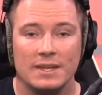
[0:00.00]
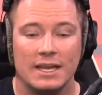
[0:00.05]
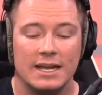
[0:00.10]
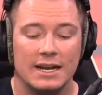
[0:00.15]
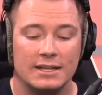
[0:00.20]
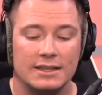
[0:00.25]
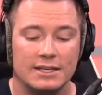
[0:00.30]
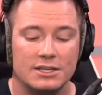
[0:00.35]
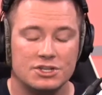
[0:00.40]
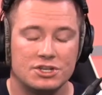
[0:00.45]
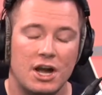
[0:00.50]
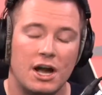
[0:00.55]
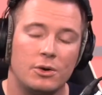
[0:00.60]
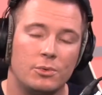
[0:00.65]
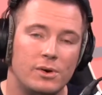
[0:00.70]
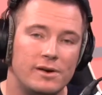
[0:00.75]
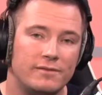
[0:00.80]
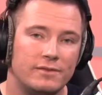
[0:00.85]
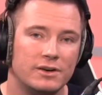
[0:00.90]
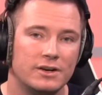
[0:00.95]
and I think
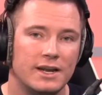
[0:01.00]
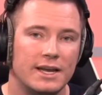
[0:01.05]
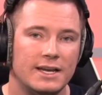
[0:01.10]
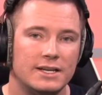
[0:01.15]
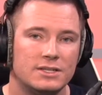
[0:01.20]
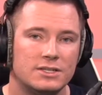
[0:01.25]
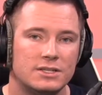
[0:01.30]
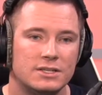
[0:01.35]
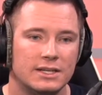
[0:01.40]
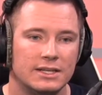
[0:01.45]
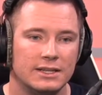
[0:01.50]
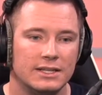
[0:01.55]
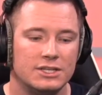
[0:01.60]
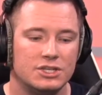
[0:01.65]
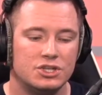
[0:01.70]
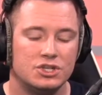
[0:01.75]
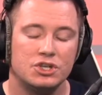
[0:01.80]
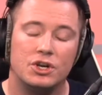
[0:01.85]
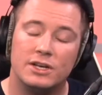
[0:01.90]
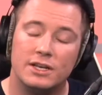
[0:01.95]
shockwave grenades at
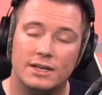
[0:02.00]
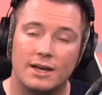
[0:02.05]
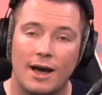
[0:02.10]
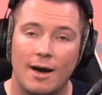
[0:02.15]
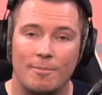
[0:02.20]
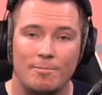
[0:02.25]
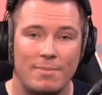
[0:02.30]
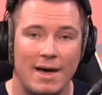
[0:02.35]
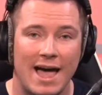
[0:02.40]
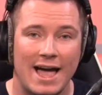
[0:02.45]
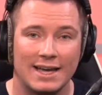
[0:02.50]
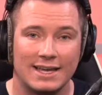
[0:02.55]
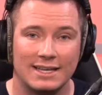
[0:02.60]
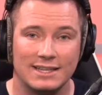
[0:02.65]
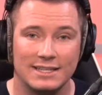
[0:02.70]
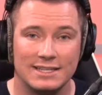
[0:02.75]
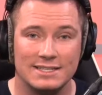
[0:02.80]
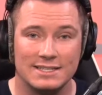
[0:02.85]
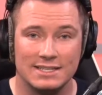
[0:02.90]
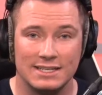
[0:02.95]
least should come back,
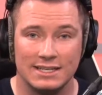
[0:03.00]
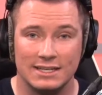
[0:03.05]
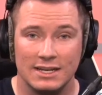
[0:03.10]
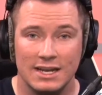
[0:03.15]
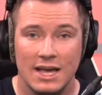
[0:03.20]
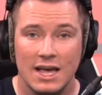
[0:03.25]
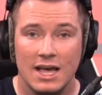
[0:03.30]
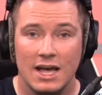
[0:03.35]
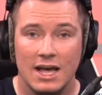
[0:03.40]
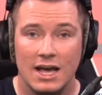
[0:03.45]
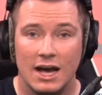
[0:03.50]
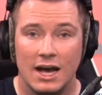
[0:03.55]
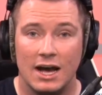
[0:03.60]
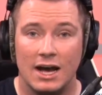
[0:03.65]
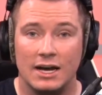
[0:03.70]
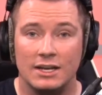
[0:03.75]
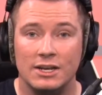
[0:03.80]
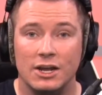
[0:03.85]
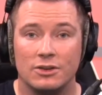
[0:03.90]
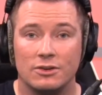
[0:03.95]
at least in
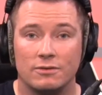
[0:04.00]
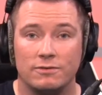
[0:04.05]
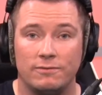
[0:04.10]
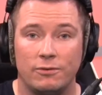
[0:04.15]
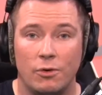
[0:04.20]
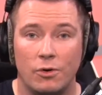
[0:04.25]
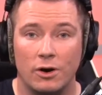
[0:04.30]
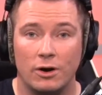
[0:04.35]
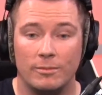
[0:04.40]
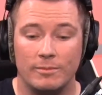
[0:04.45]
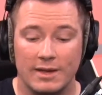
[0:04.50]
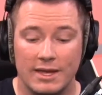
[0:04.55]
another form,